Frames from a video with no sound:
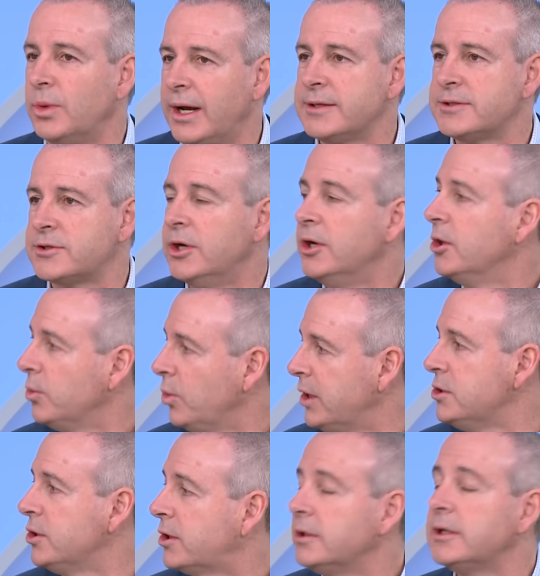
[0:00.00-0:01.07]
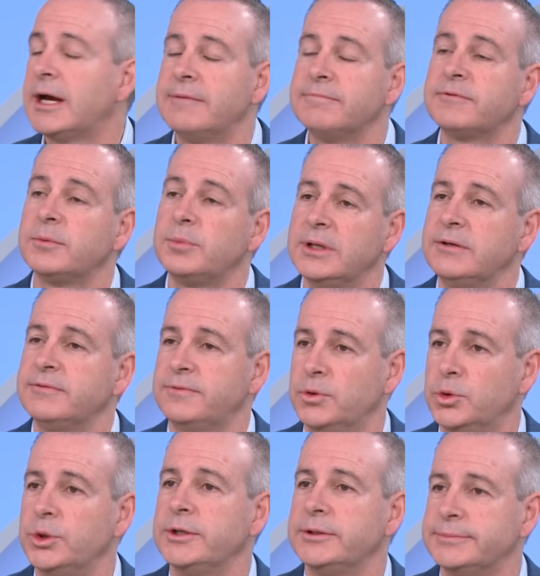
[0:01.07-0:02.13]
ones when you can comfortably afford it.